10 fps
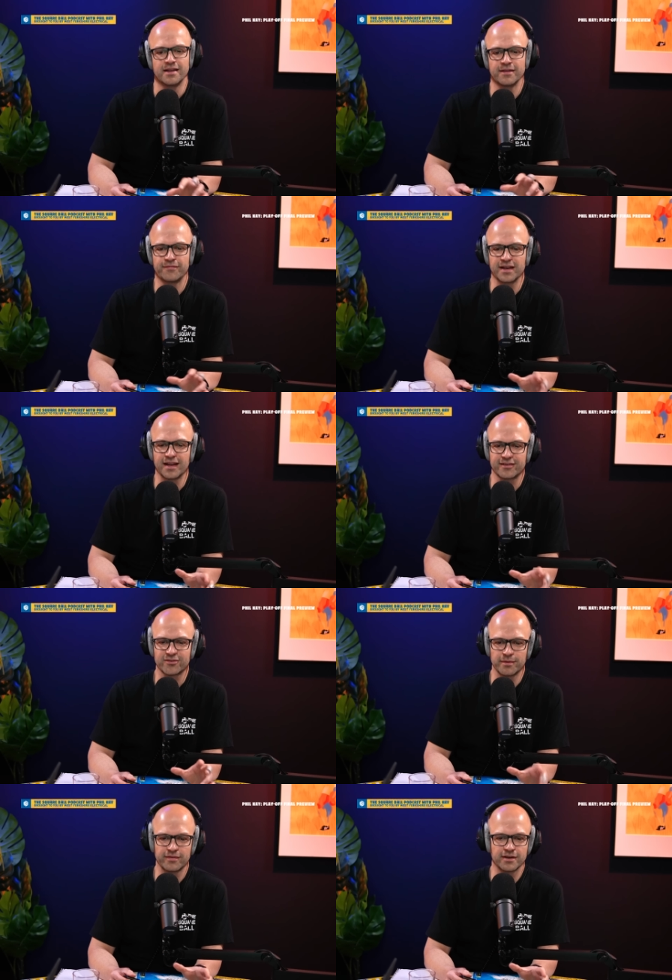You feel like
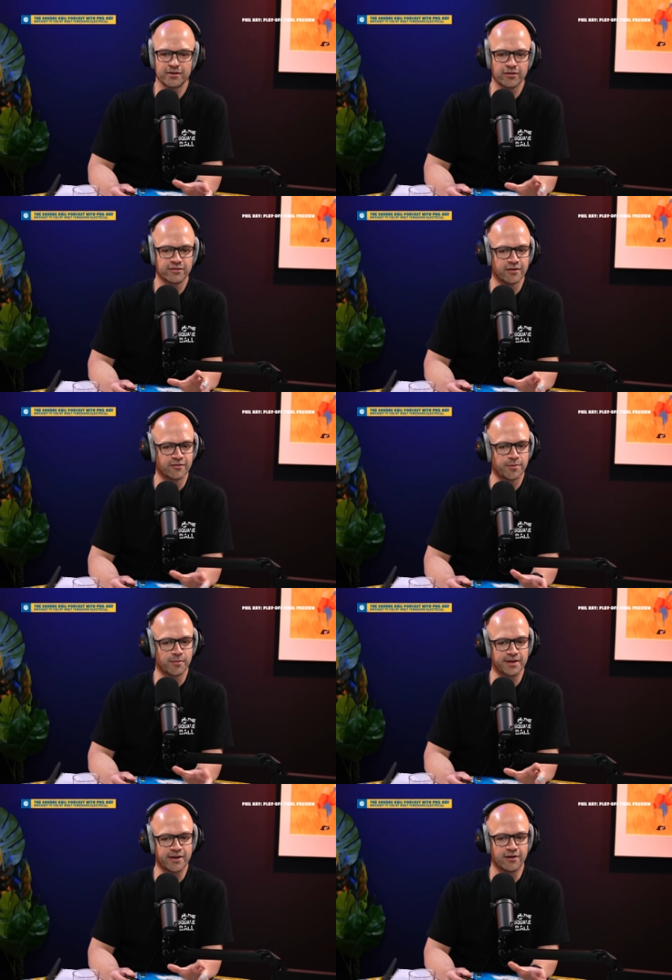some of Elononto have
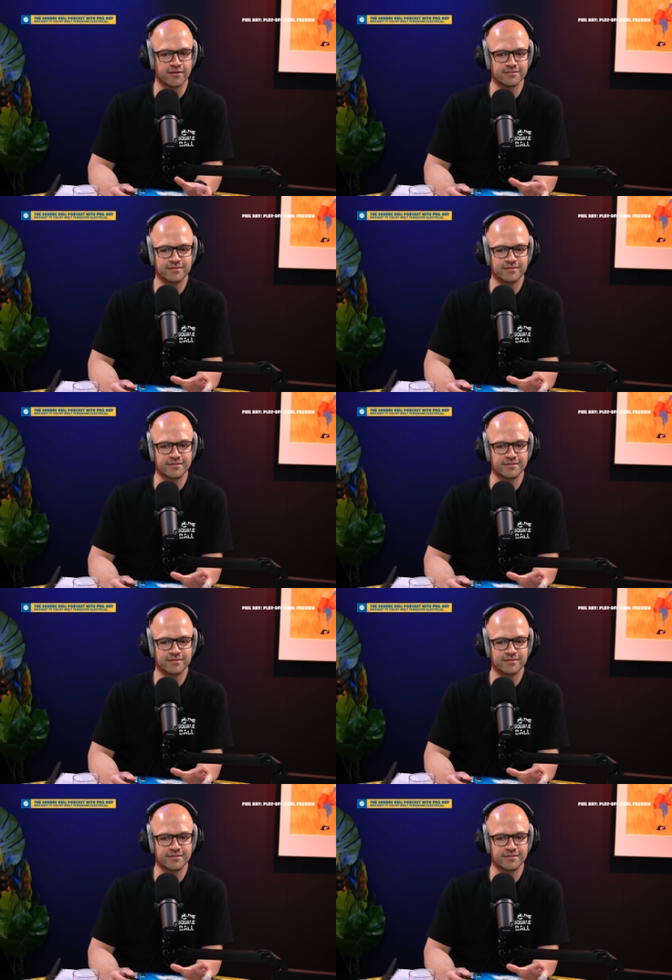probably got